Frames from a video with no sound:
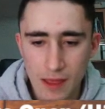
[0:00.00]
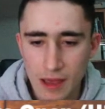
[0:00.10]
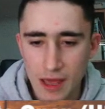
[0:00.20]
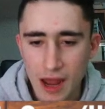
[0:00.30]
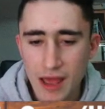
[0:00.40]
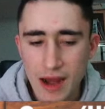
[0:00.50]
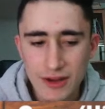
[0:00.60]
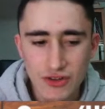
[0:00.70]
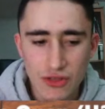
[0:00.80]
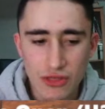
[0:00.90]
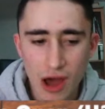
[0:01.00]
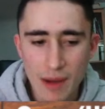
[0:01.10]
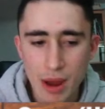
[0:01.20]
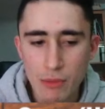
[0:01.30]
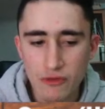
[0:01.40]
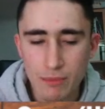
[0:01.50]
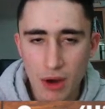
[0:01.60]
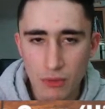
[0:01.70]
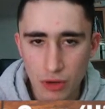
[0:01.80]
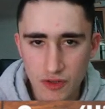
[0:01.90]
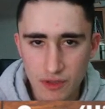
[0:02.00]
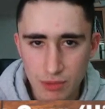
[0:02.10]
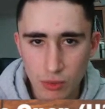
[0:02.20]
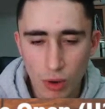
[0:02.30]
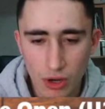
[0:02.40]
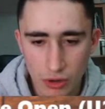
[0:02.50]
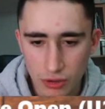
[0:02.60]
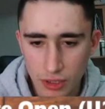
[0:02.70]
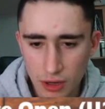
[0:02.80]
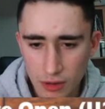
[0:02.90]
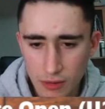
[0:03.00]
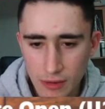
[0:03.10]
And I had actually thought about moving my rook to b1 earlier,